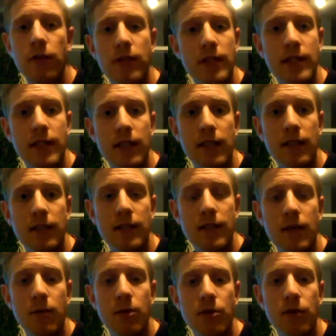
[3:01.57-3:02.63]
forward to seeing
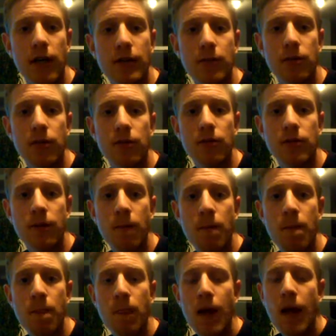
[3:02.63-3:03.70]
what you guys produce.
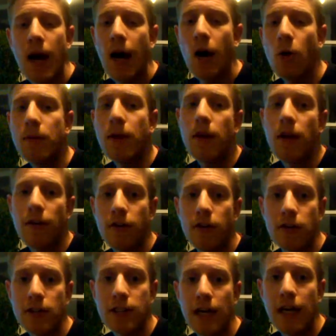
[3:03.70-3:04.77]
I hope that you have a
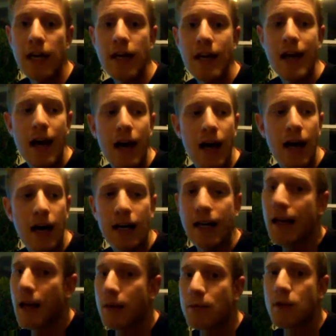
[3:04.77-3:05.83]
good day.
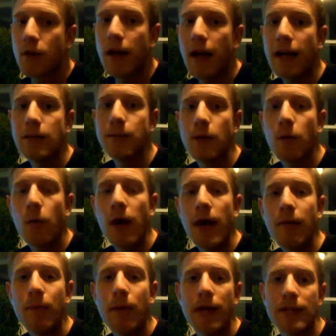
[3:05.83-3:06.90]
Again, I'm sorry I had to be
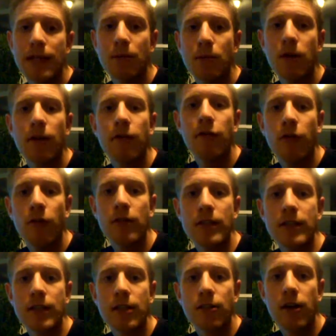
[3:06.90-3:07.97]
away, but I'm looking forward
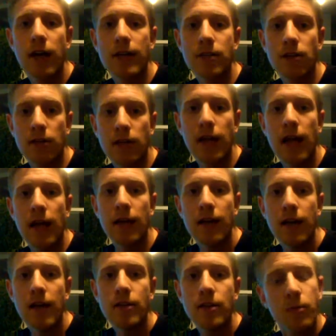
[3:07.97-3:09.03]
to seeing you guys all again
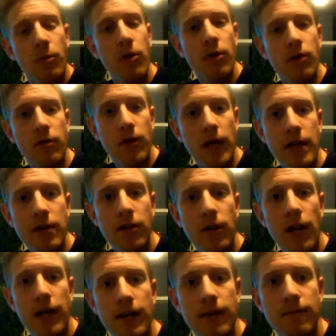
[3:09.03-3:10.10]
tomorrow. Okay,
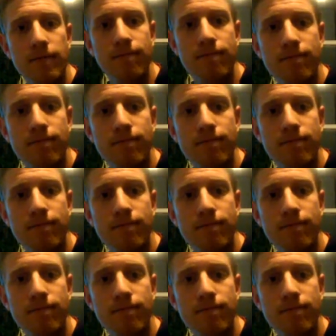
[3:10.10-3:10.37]
good luck.